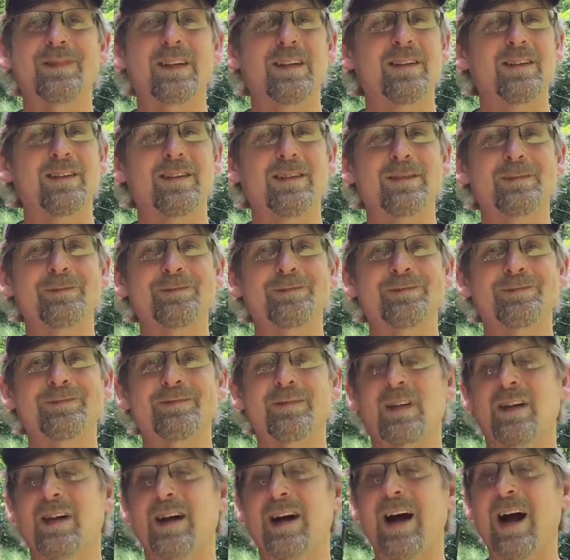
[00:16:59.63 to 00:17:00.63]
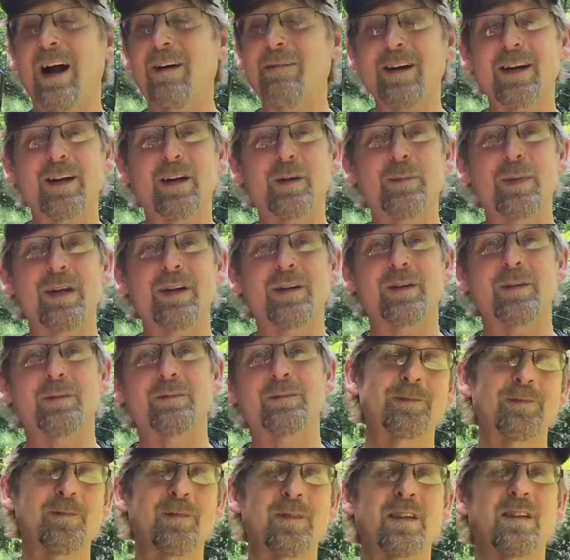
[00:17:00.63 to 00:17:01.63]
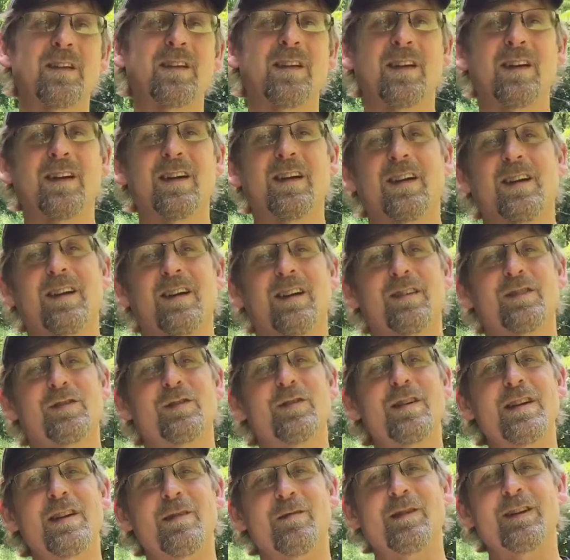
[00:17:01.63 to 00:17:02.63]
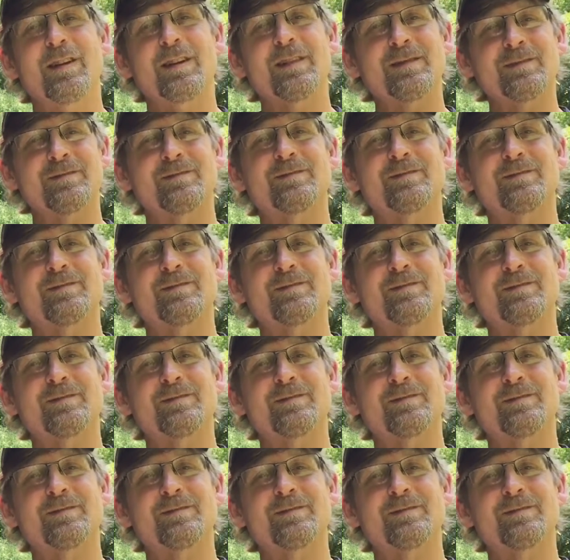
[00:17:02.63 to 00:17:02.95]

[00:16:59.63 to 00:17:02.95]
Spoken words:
I recommend them. So anyway,